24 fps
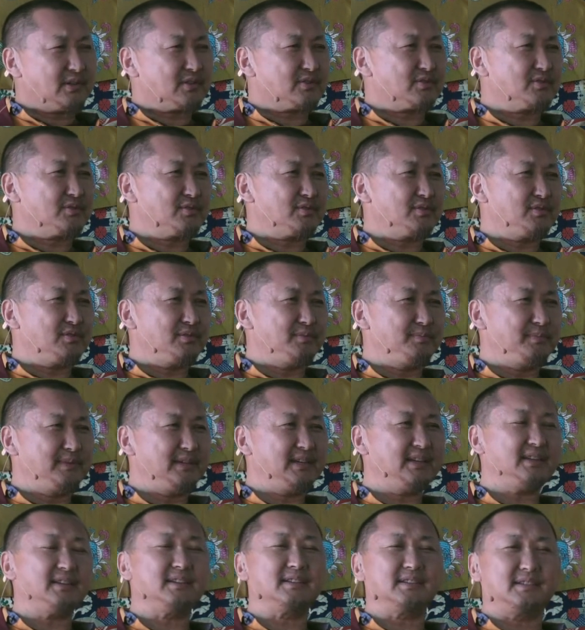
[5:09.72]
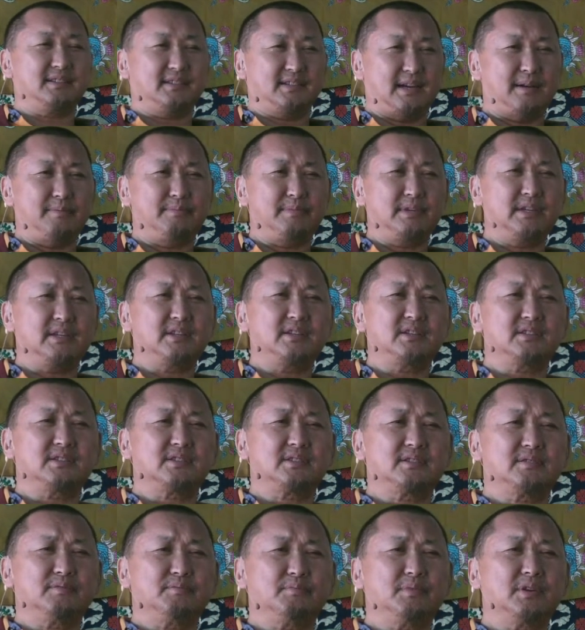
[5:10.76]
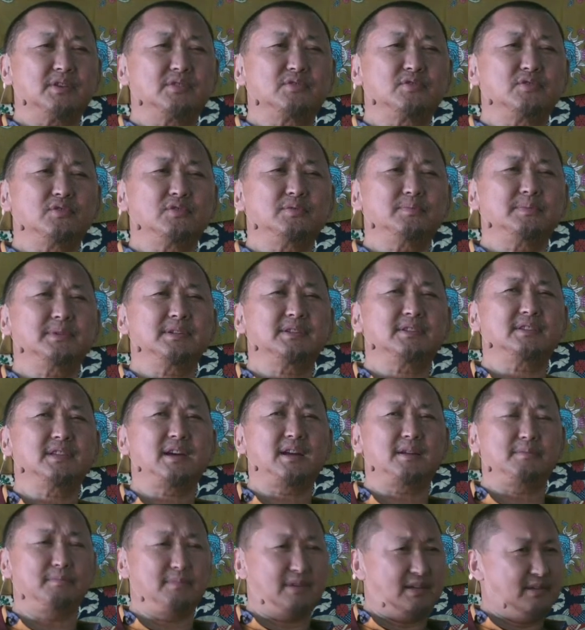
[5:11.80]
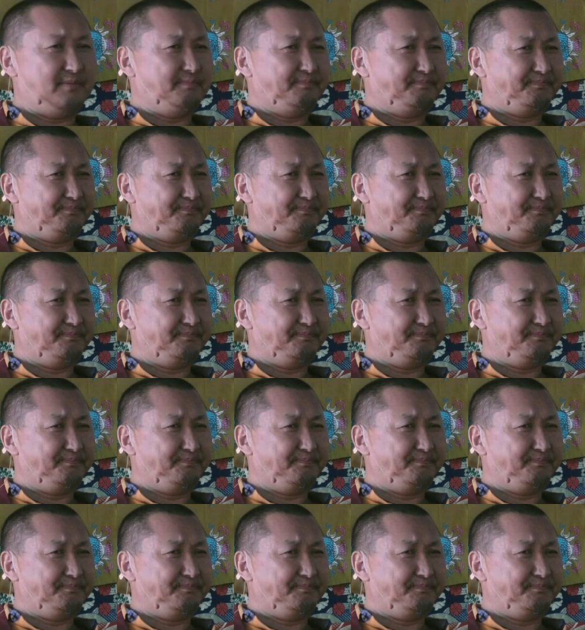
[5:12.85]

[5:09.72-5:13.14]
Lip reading: do you mean? I mean, is what do you mean, Dharma?